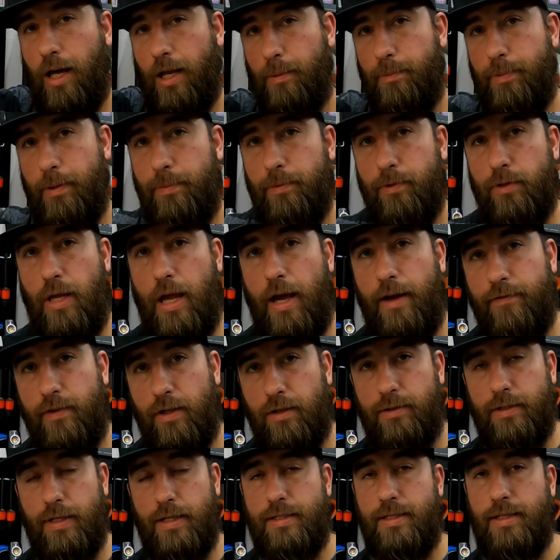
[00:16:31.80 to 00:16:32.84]
a lot of people, you have
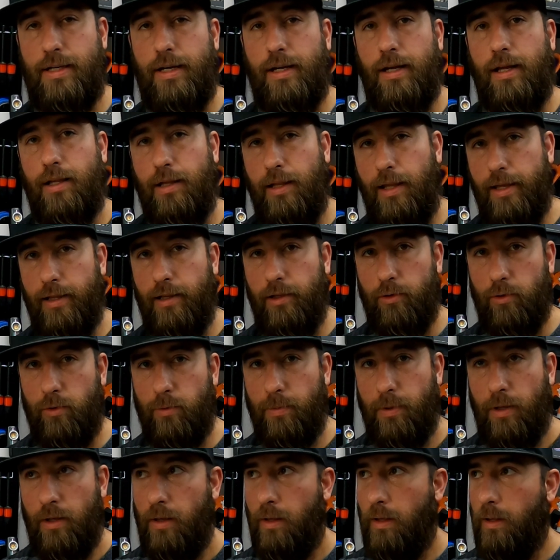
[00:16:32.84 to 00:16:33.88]
their designated clay
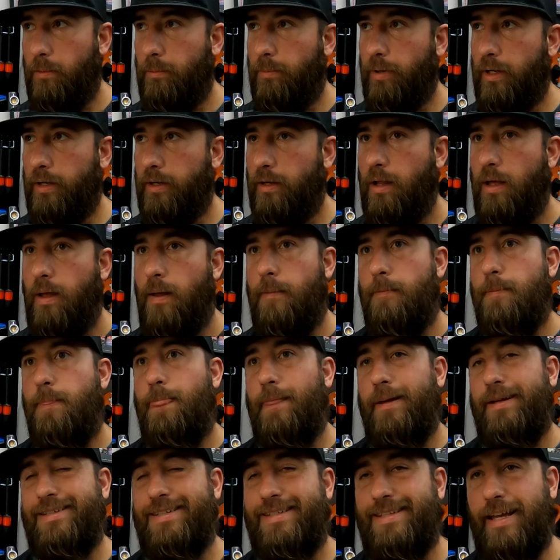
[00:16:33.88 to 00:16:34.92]
lube, but
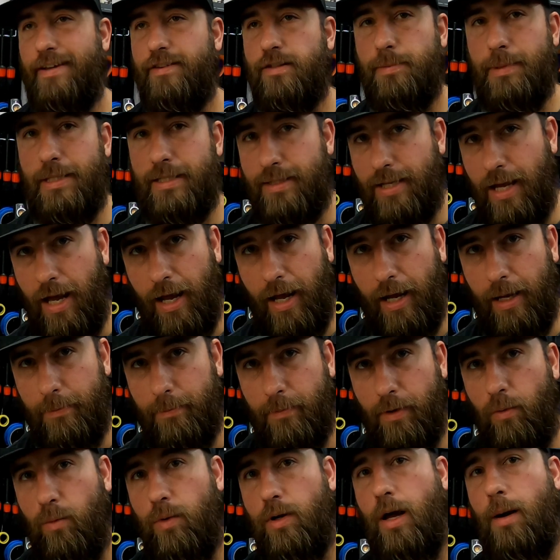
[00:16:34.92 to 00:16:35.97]
it saves me
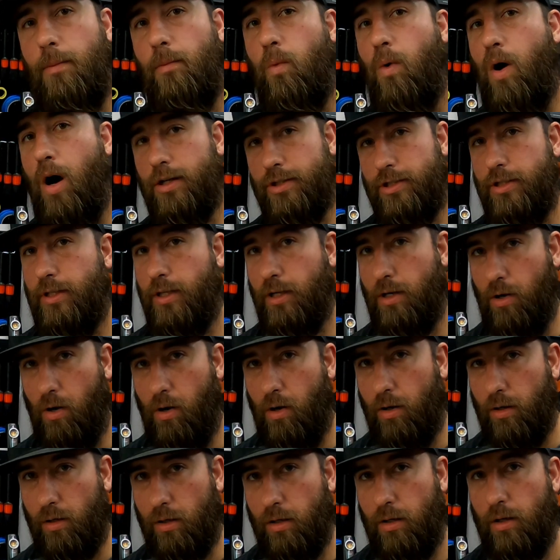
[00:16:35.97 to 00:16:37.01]
time when I'm washing the
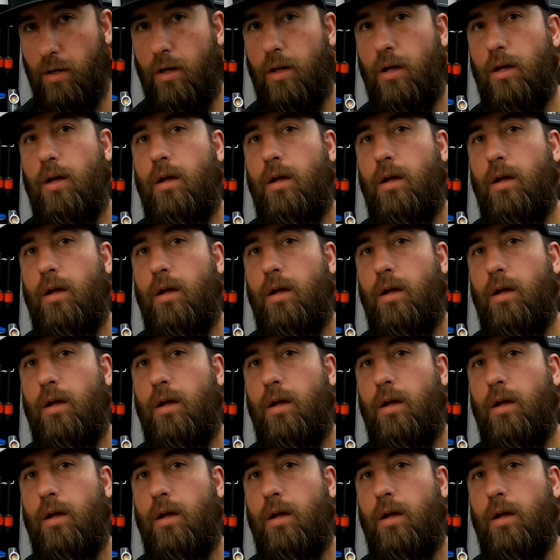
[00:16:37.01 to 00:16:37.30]
car